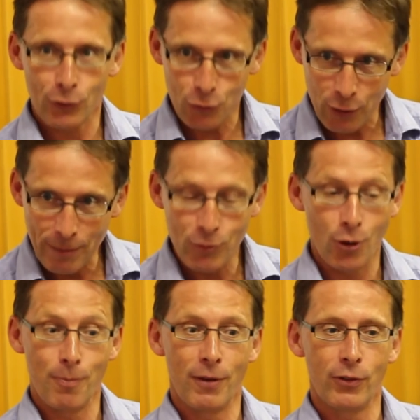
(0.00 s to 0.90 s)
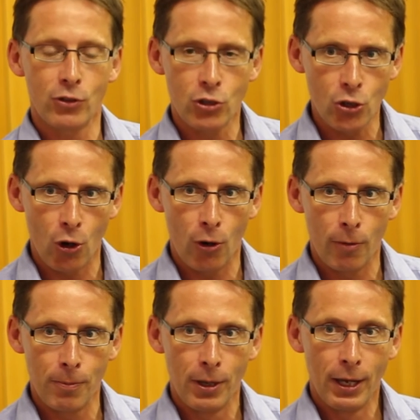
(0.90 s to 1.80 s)
an extreme job, but if it's a
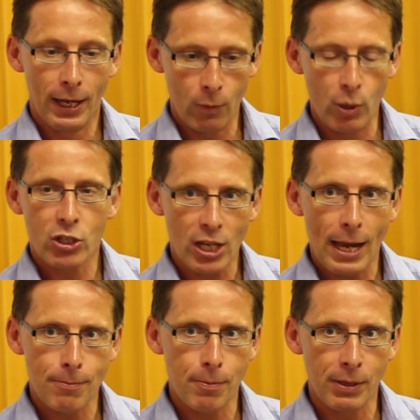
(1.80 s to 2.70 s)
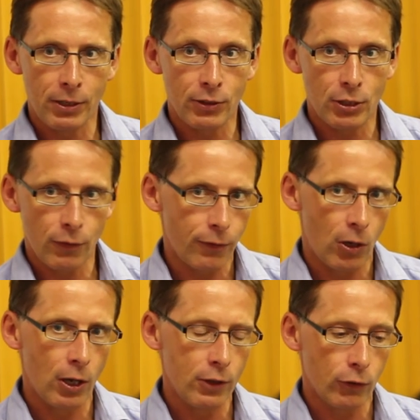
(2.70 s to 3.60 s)
job in which capability
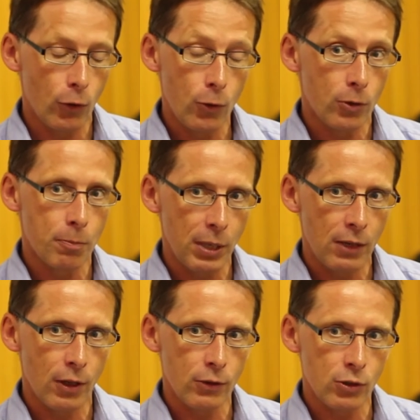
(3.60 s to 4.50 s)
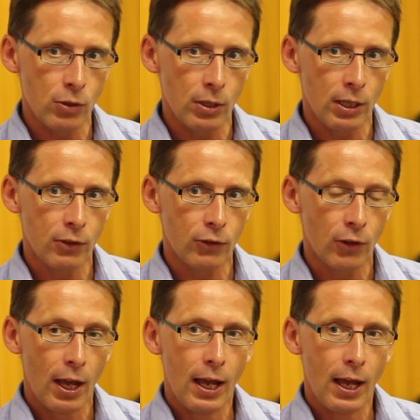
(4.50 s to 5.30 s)
defines who can be in those units,